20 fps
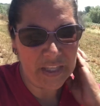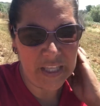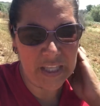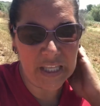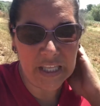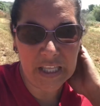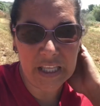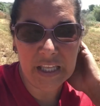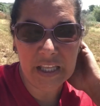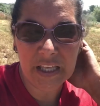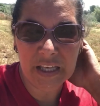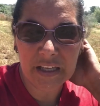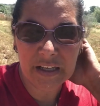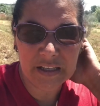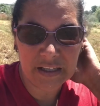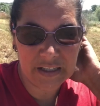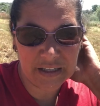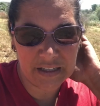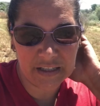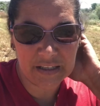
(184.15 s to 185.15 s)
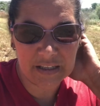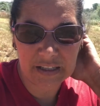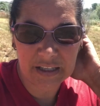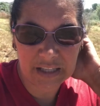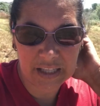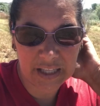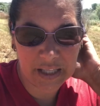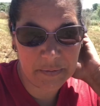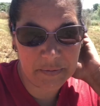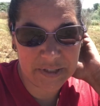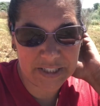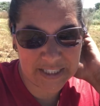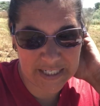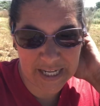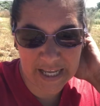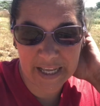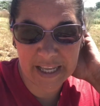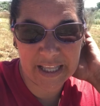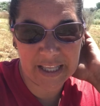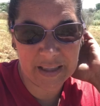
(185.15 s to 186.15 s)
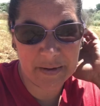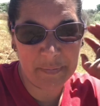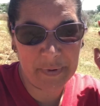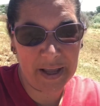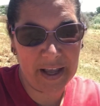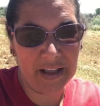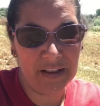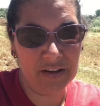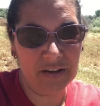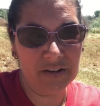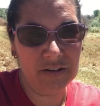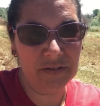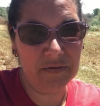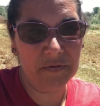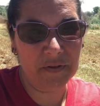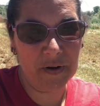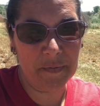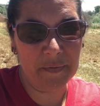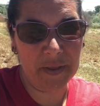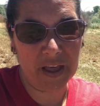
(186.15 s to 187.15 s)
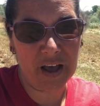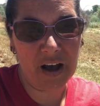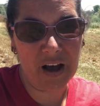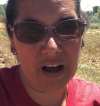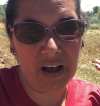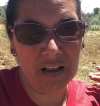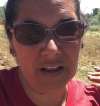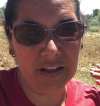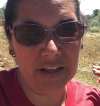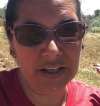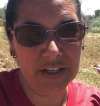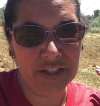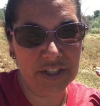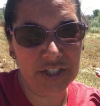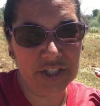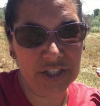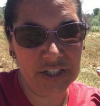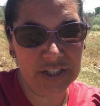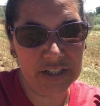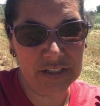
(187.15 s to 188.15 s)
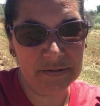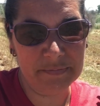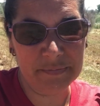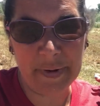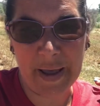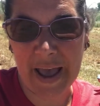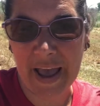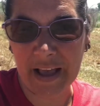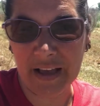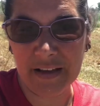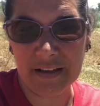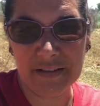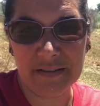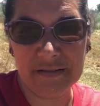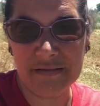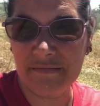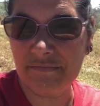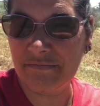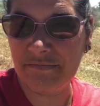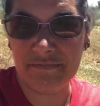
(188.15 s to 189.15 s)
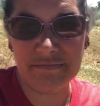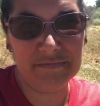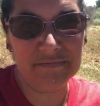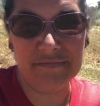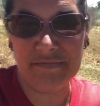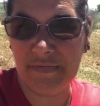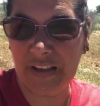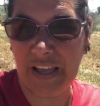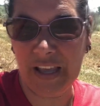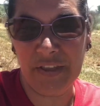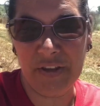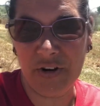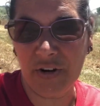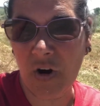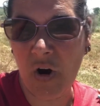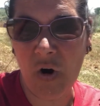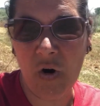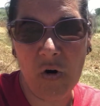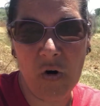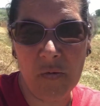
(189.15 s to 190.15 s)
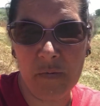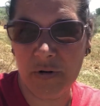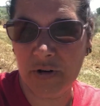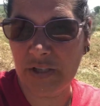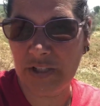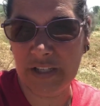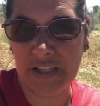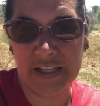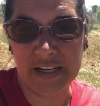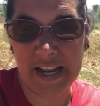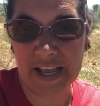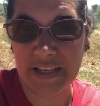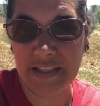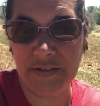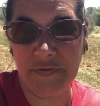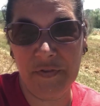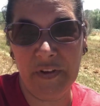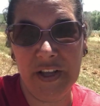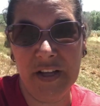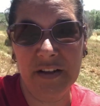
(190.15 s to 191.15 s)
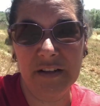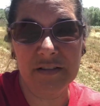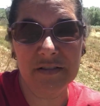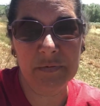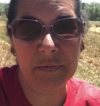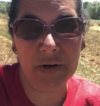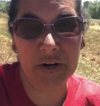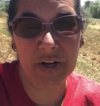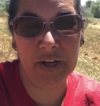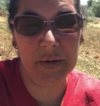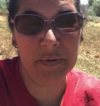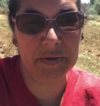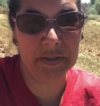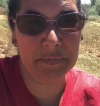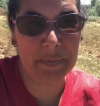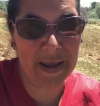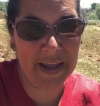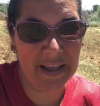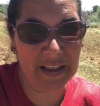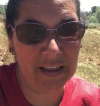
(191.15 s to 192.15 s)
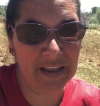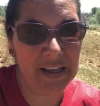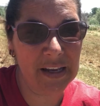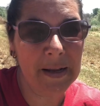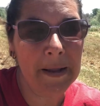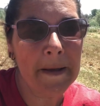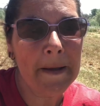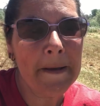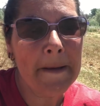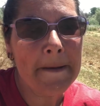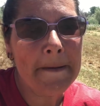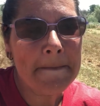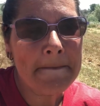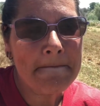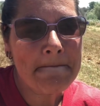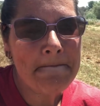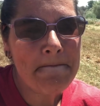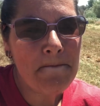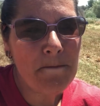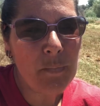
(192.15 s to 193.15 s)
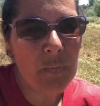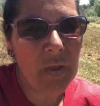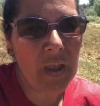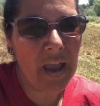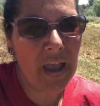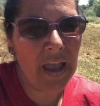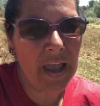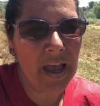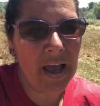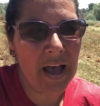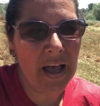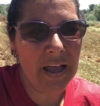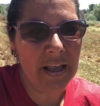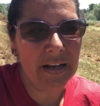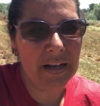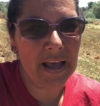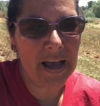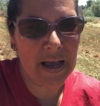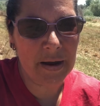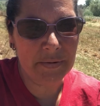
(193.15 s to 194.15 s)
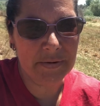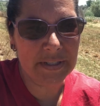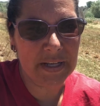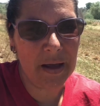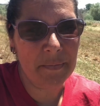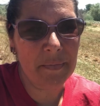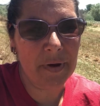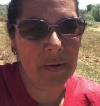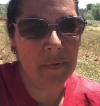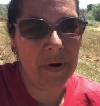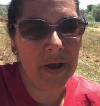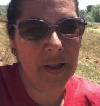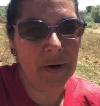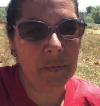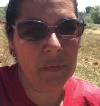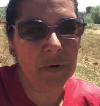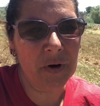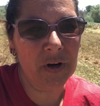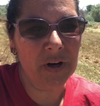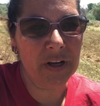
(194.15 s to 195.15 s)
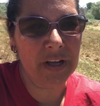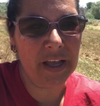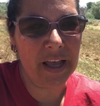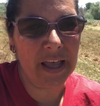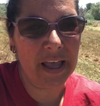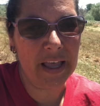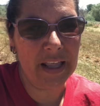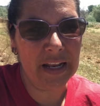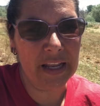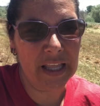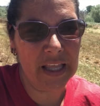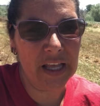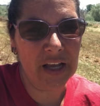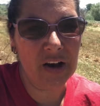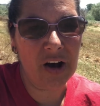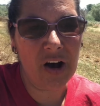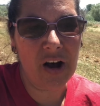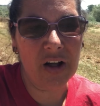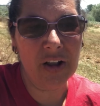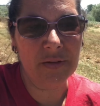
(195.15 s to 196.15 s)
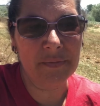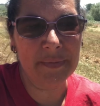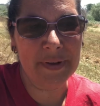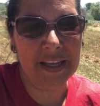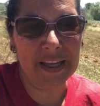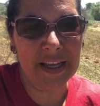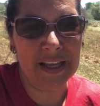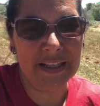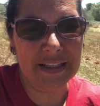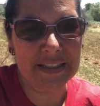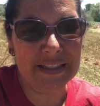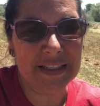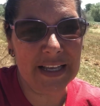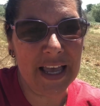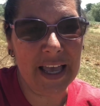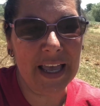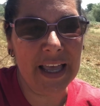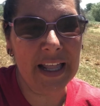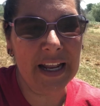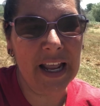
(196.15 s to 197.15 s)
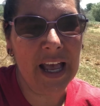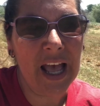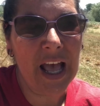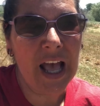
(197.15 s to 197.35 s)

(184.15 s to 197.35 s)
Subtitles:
He was taking the baler from the college back either home or to the next field where he was baling, and I was on my way to work, and he called me and said,